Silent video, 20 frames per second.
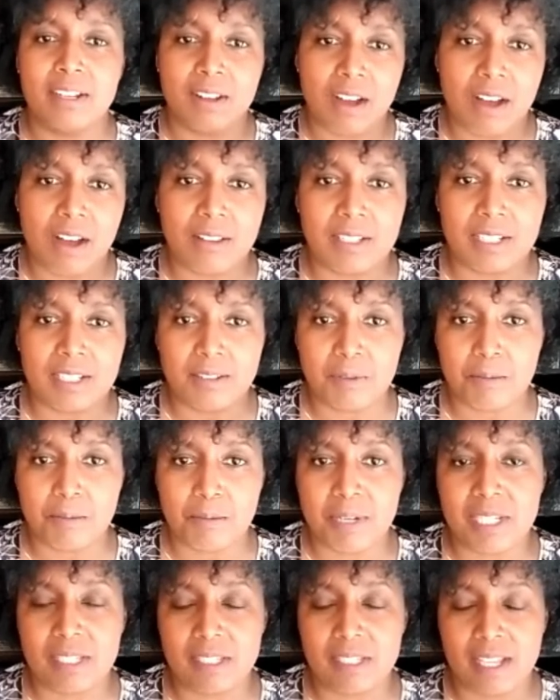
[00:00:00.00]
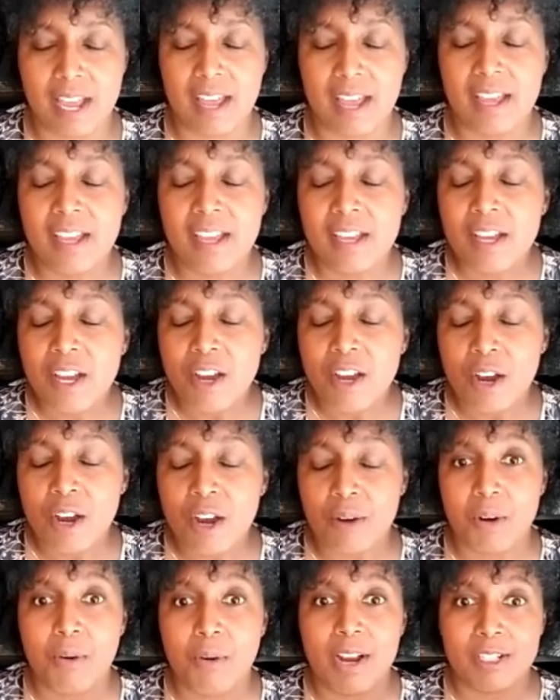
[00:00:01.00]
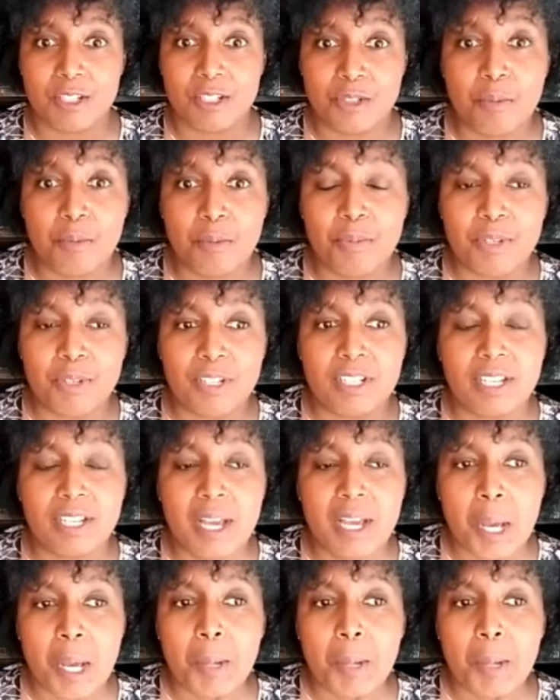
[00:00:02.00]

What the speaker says: all the different pieces that are required to do a book.